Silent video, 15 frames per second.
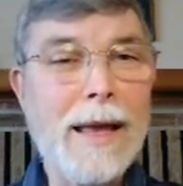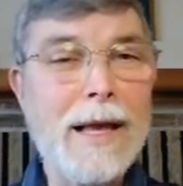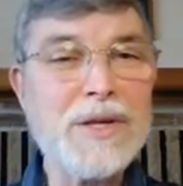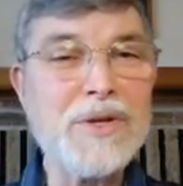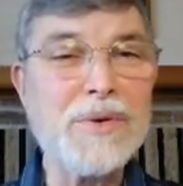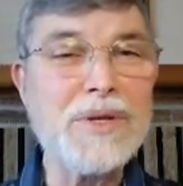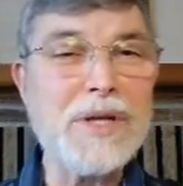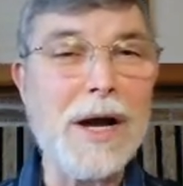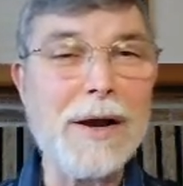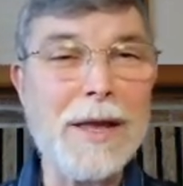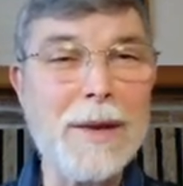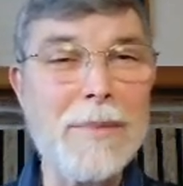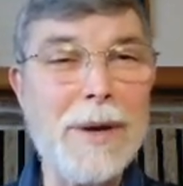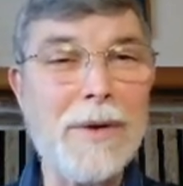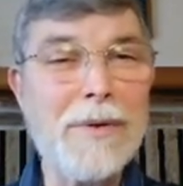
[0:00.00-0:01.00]
And so he's
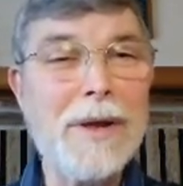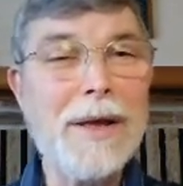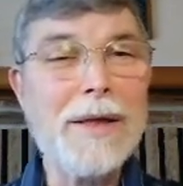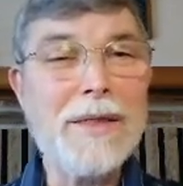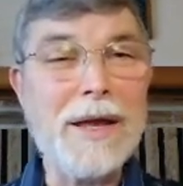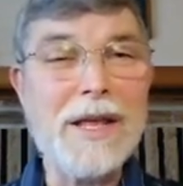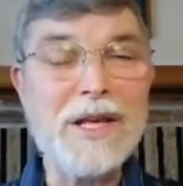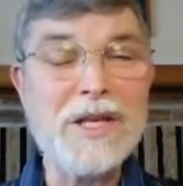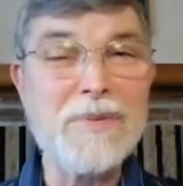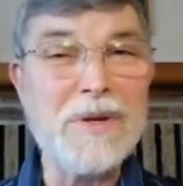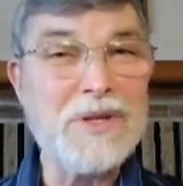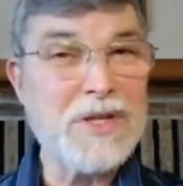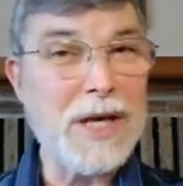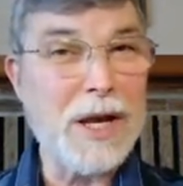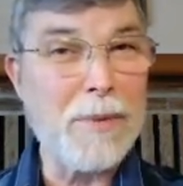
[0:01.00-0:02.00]
talking about that he's
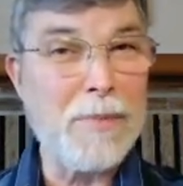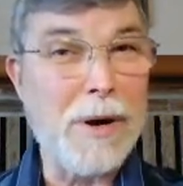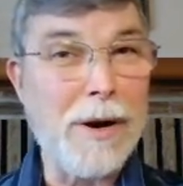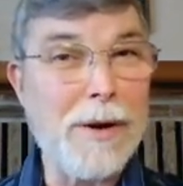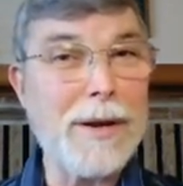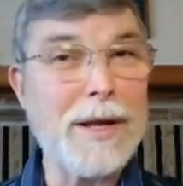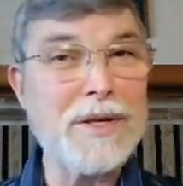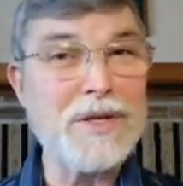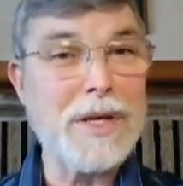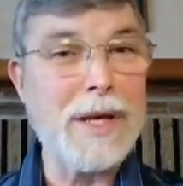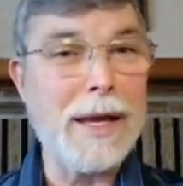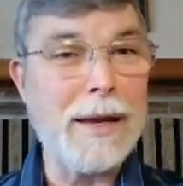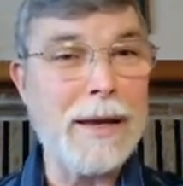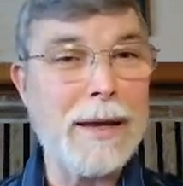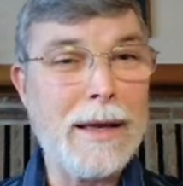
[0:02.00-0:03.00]
been set apart as
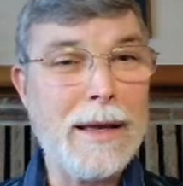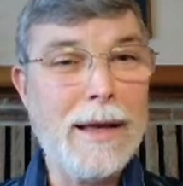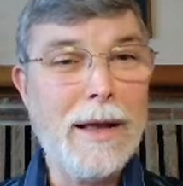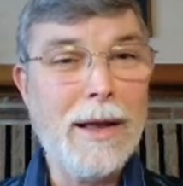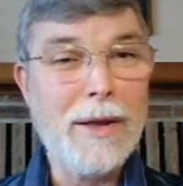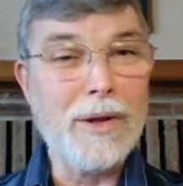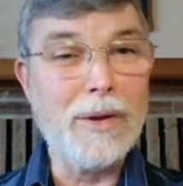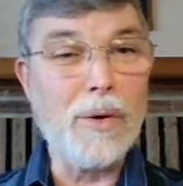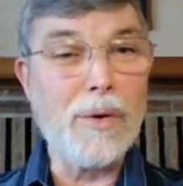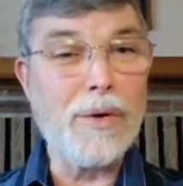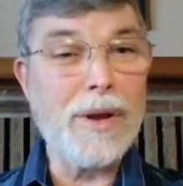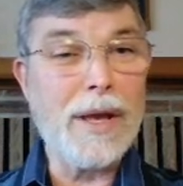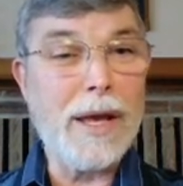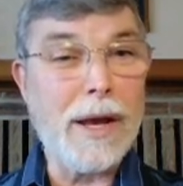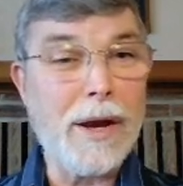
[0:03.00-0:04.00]
king. The
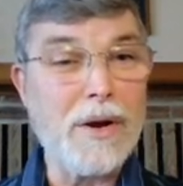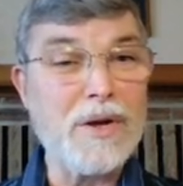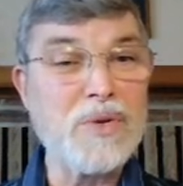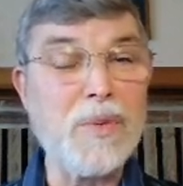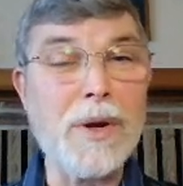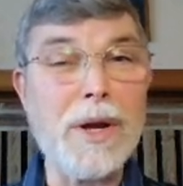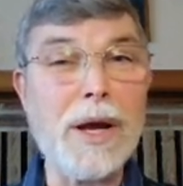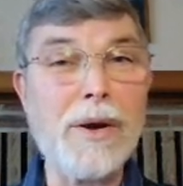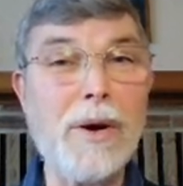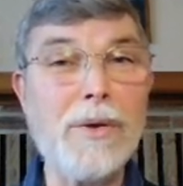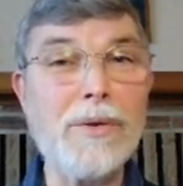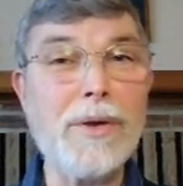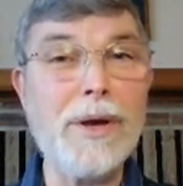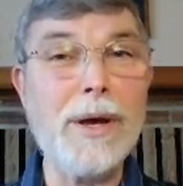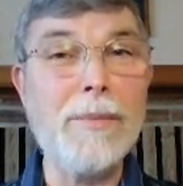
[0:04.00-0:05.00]
Lord hears when I
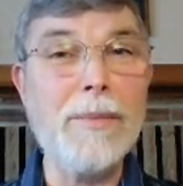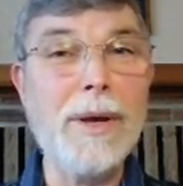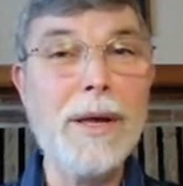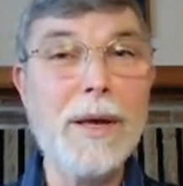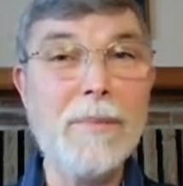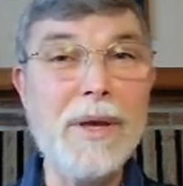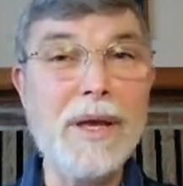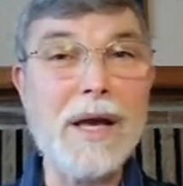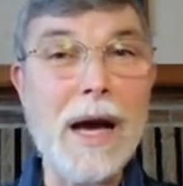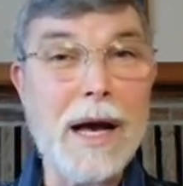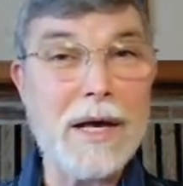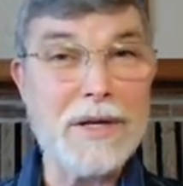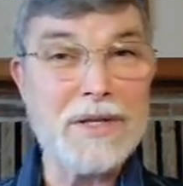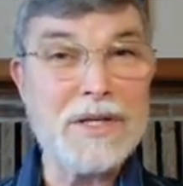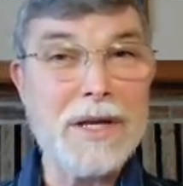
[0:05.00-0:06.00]
call to him,
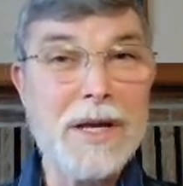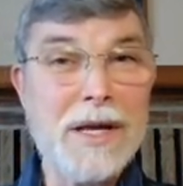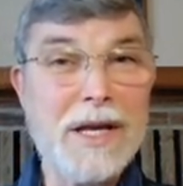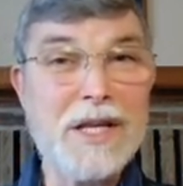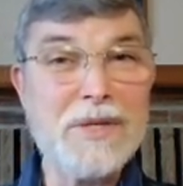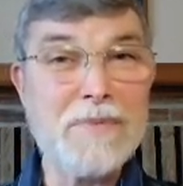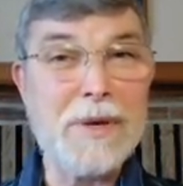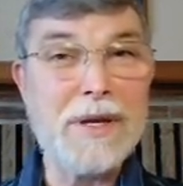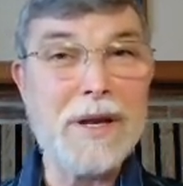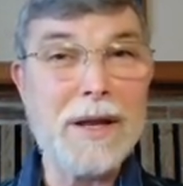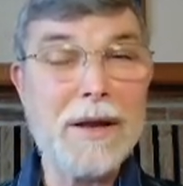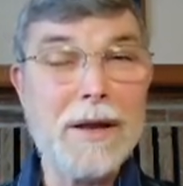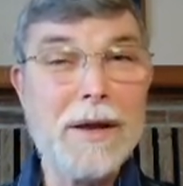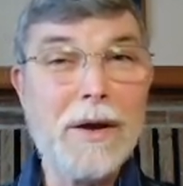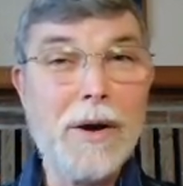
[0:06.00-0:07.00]
because he's
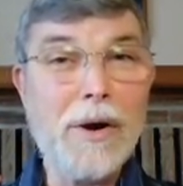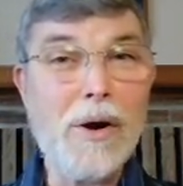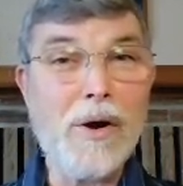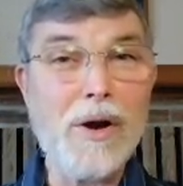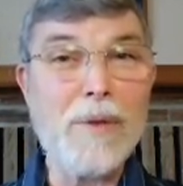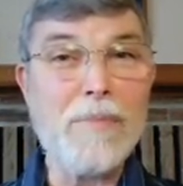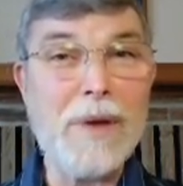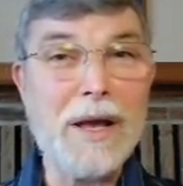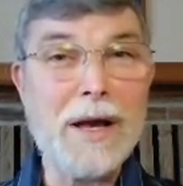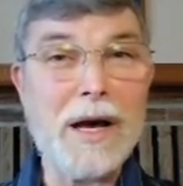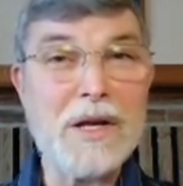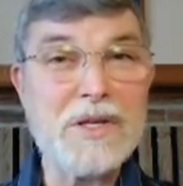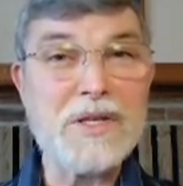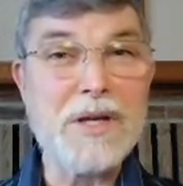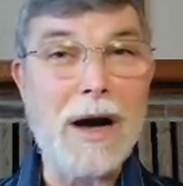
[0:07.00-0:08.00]
been heard,
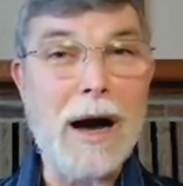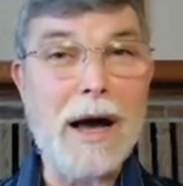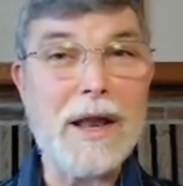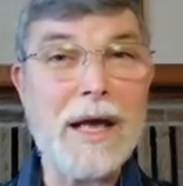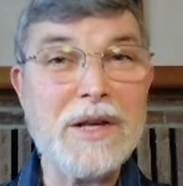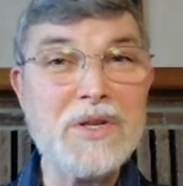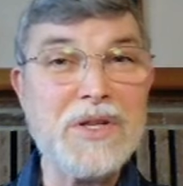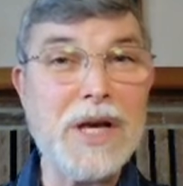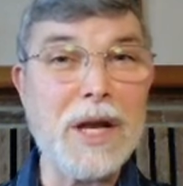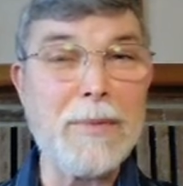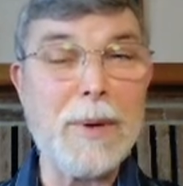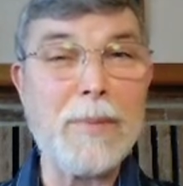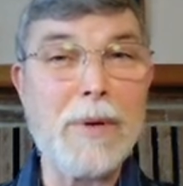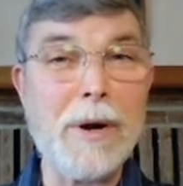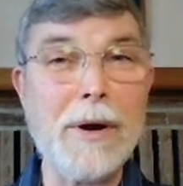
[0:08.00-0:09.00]
because God has set
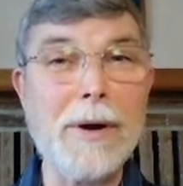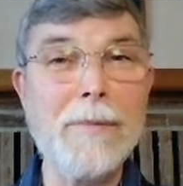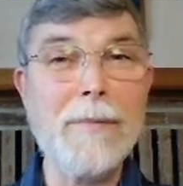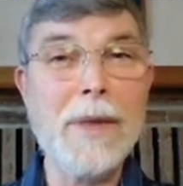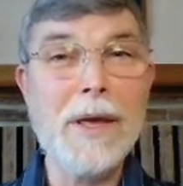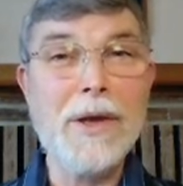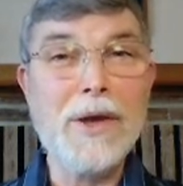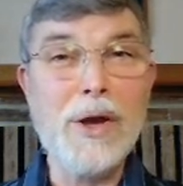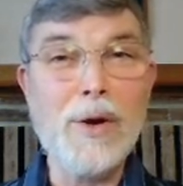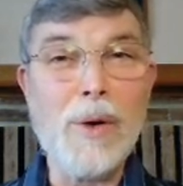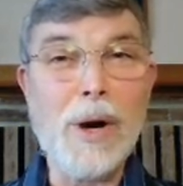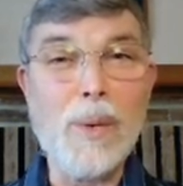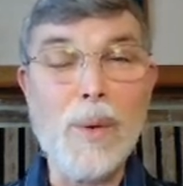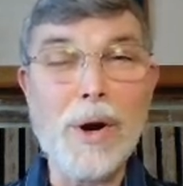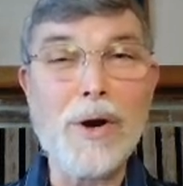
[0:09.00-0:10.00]
him apart. You know what?